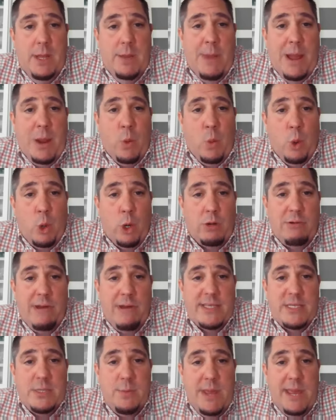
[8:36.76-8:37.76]
My work
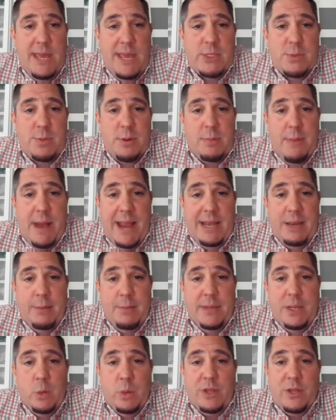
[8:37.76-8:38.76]
resume has provided
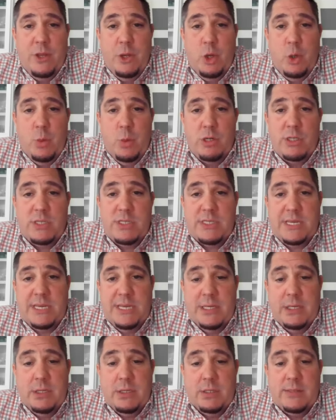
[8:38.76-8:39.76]
me with numerous
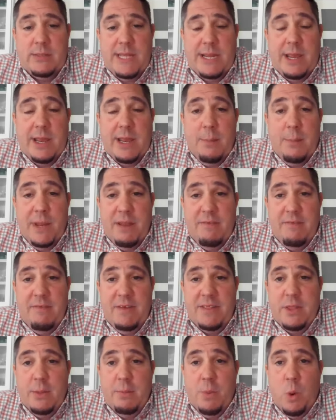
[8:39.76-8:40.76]
skills that are going to
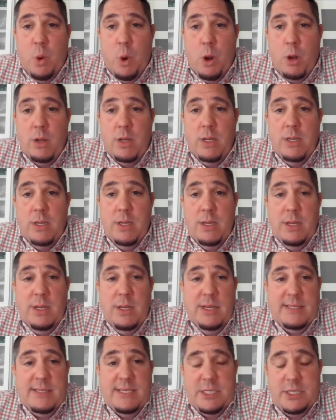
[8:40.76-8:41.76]
benefit the board,
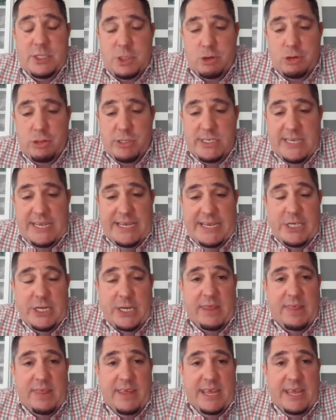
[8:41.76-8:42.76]
such as
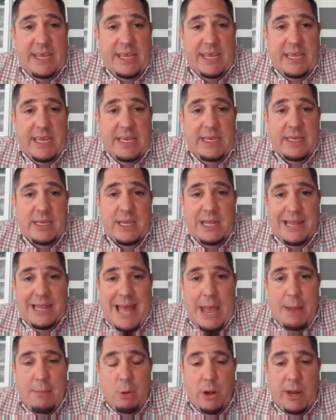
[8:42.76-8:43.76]
strategic thinking,
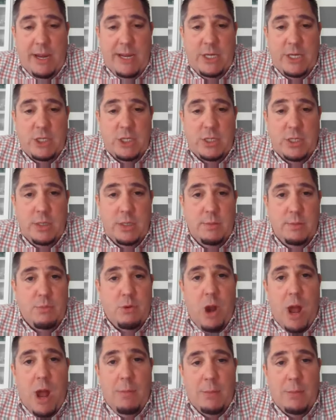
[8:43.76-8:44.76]
collaboration,
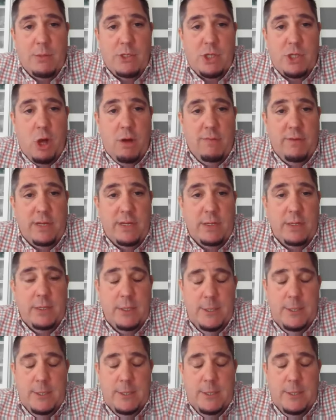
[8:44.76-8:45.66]
problem solving.